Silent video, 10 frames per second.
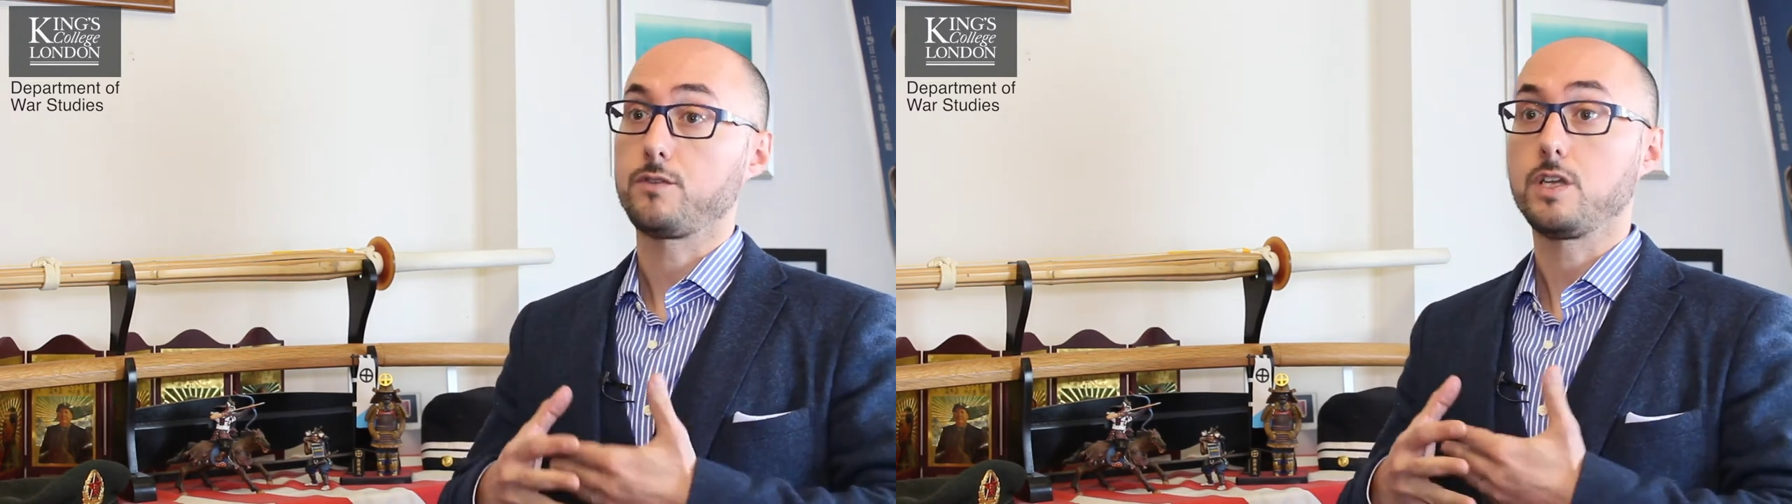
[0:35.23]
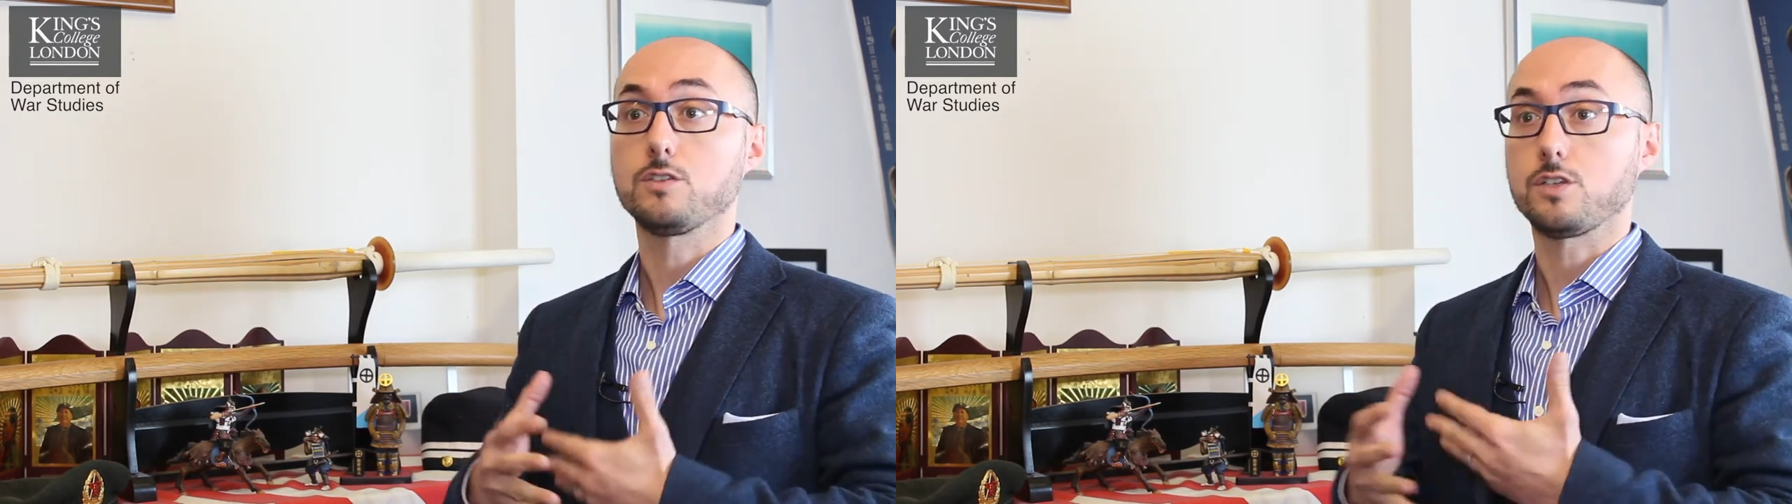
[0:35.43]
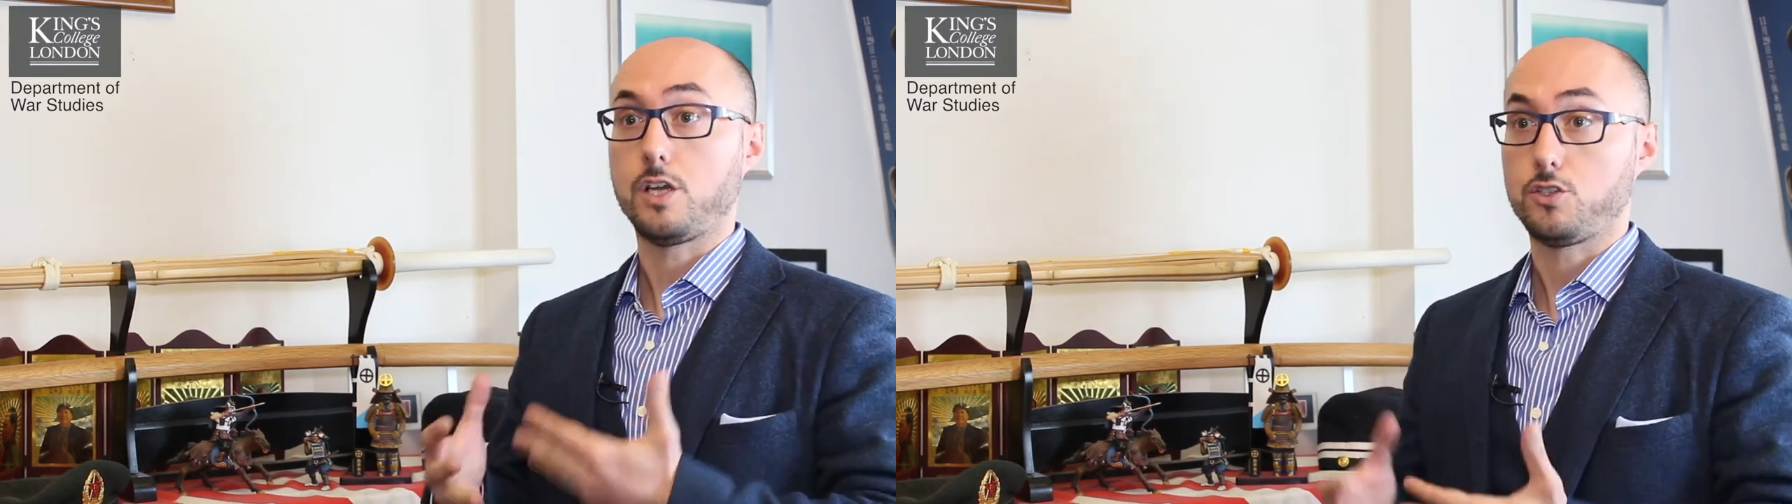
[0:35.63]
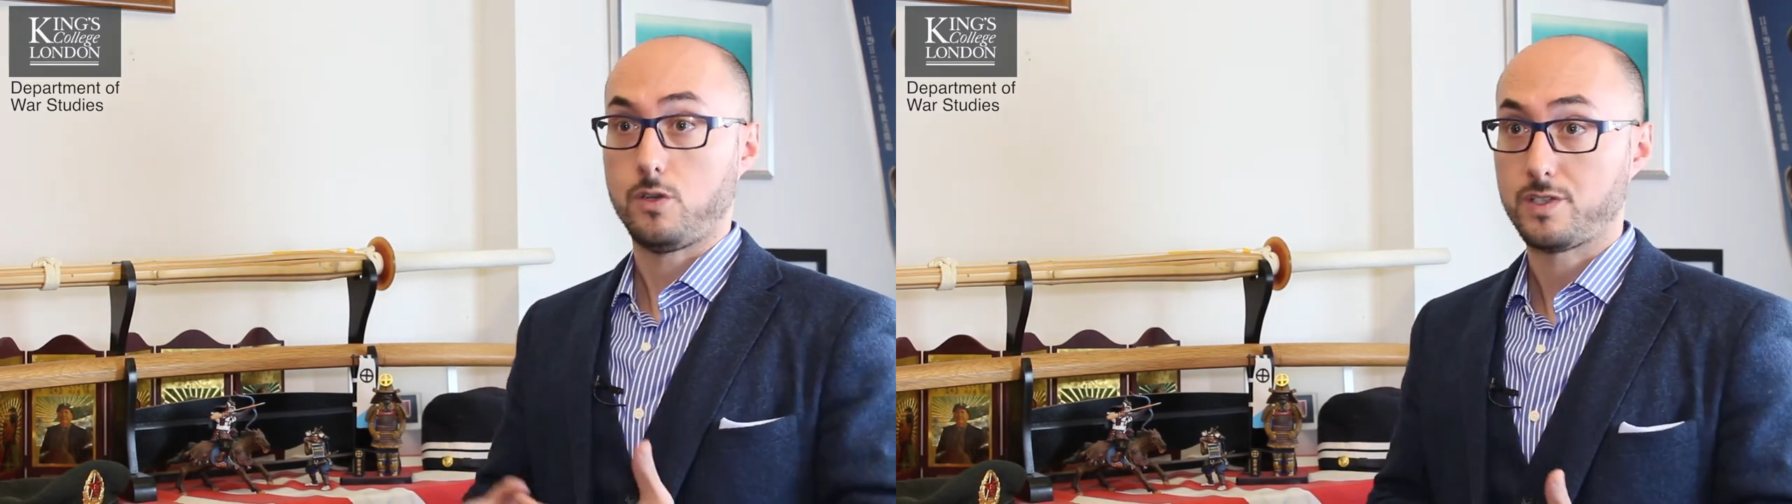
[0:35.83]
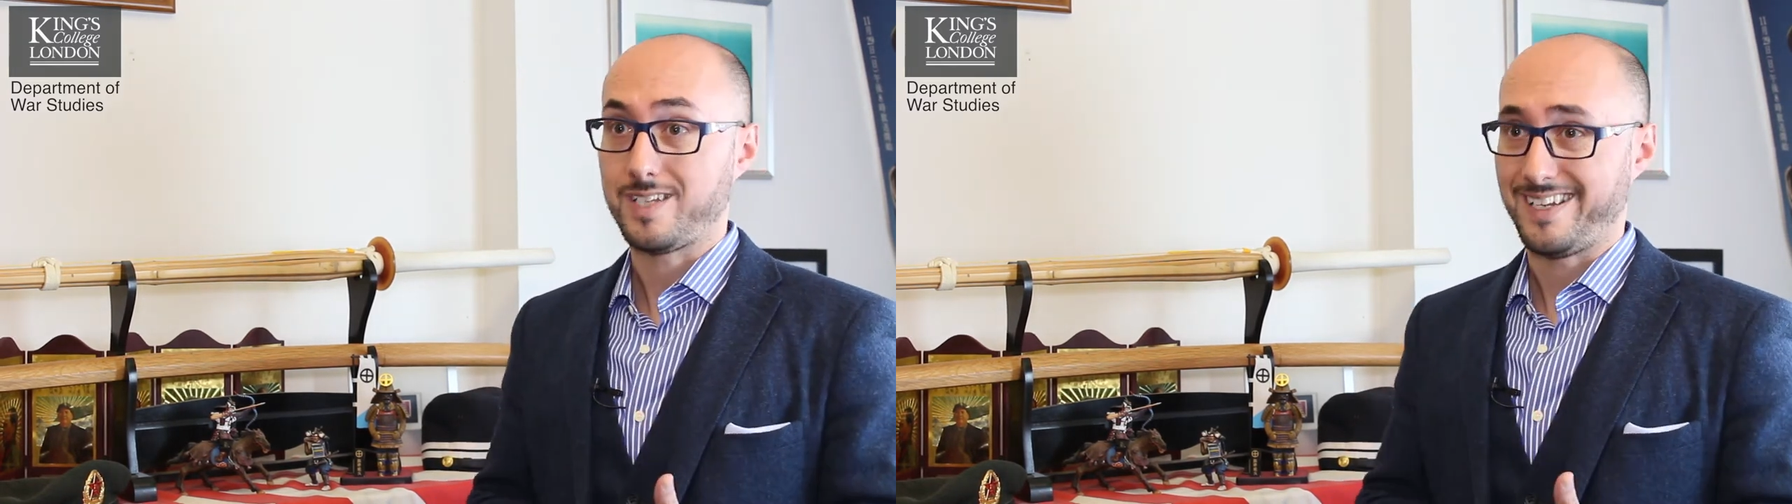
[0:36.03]
international
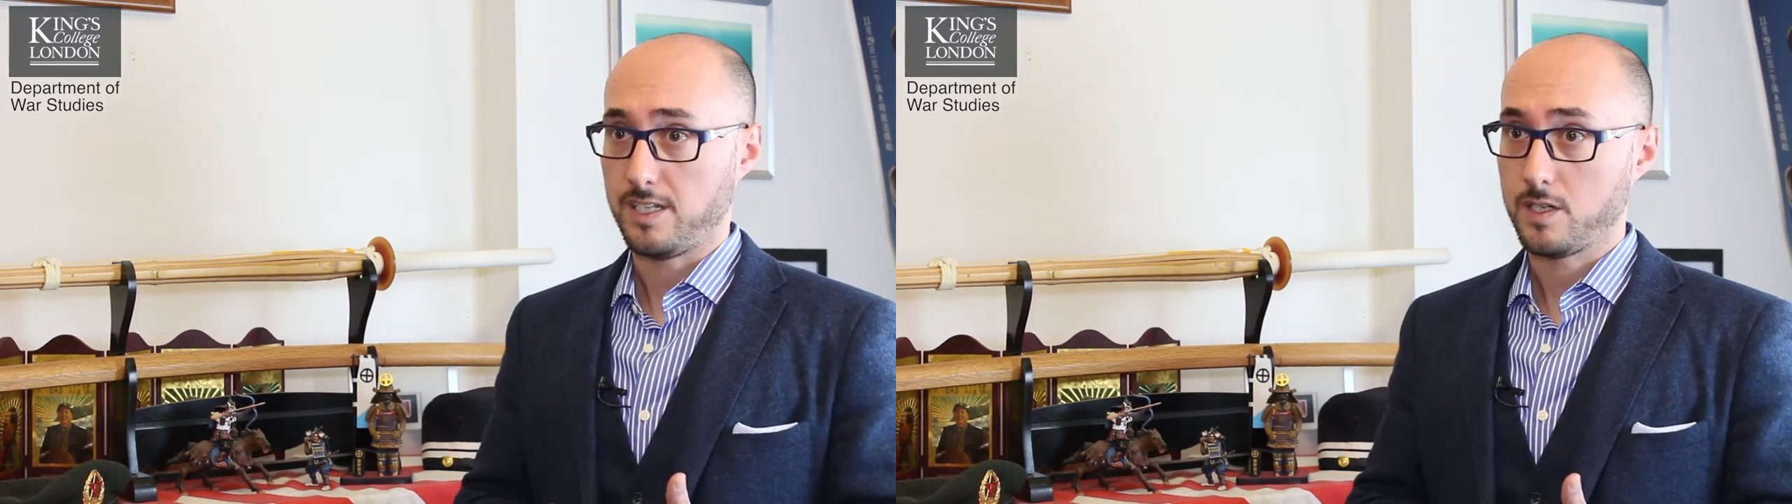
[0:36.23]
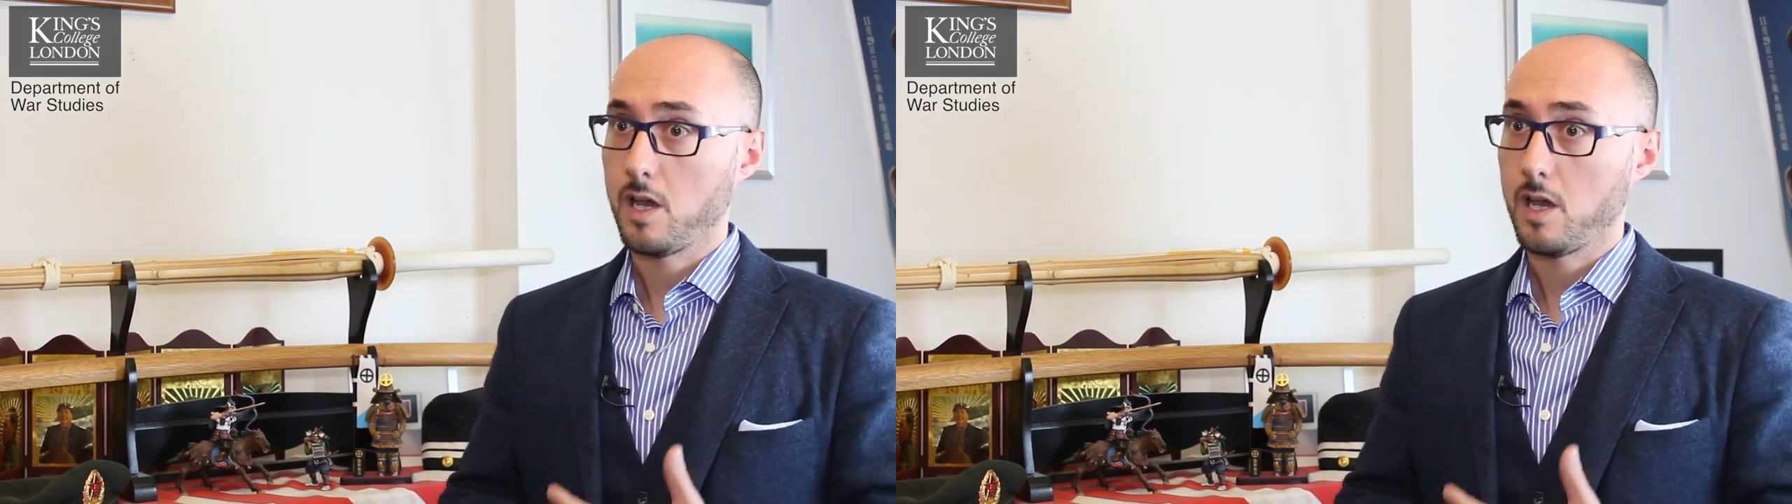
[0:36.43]
standard